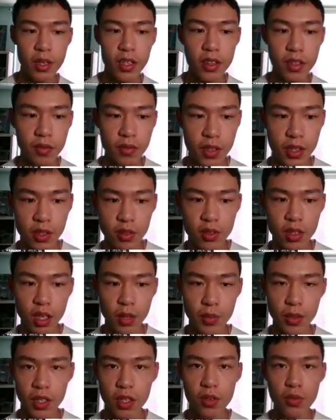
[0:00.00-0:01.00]
on the video
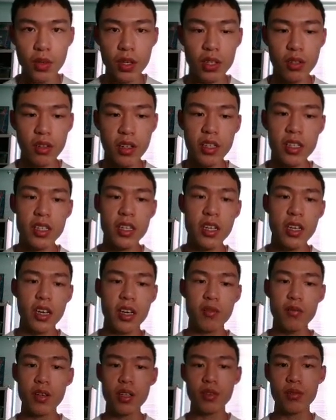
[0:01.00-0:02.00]
topic, what you like,
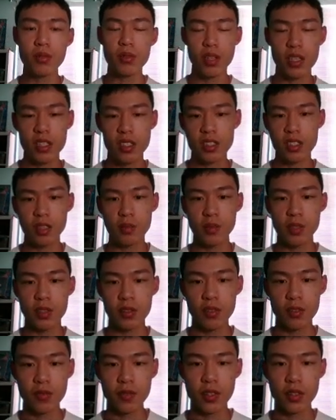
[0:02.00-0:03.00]
and what you would like to see me do
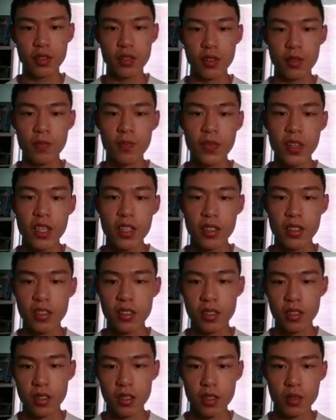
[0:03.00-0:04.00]
in the future.
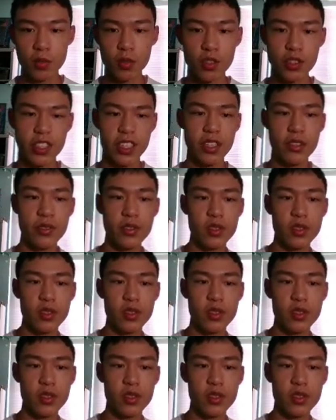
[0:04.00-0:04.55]
This is a small channel,